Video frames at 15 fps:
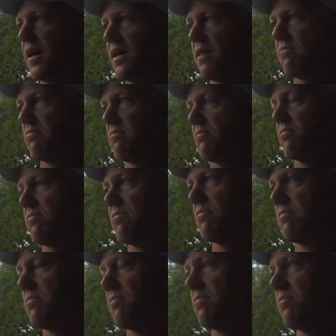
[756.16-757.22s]
We've been a little
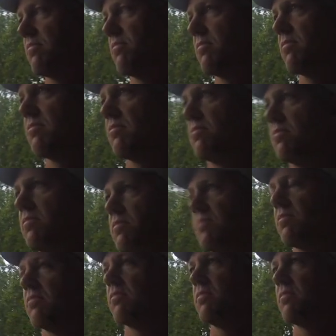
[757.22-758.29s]
more
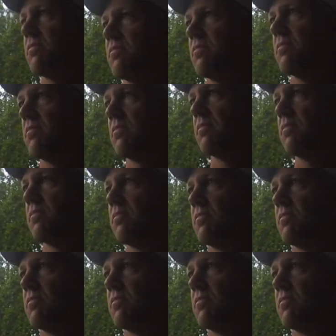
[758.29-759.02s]
purposeful.